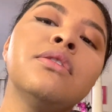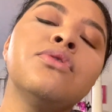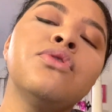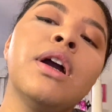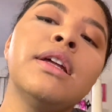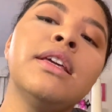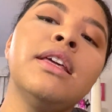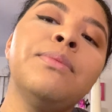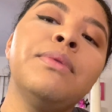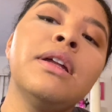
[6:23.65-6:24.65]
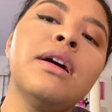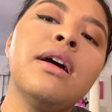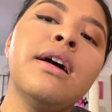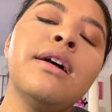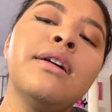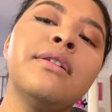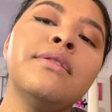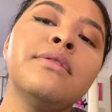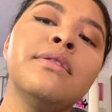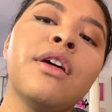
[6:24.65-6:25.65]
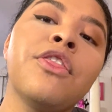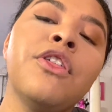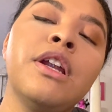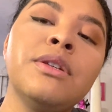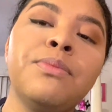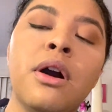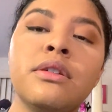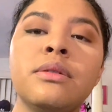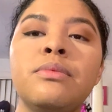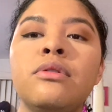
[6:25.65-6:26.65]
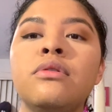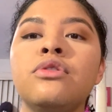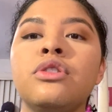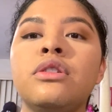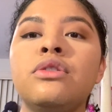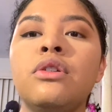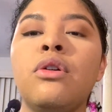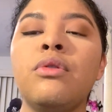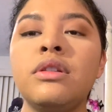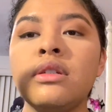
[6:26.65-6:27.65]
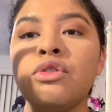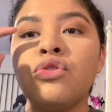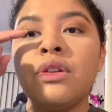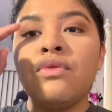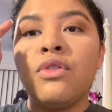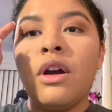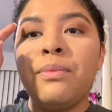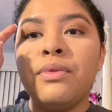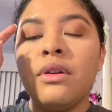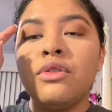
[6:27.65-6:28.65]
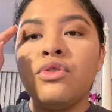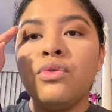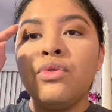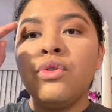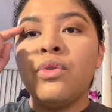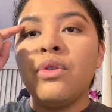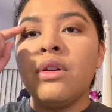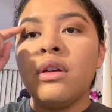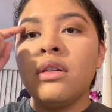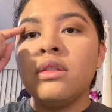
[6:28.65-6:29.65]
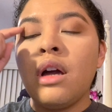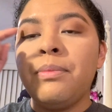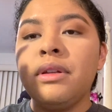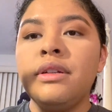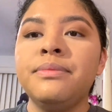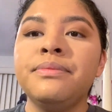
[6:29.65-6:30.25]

is to try to keep it as thin as possible, just so it doesn't transfer up to your top lid.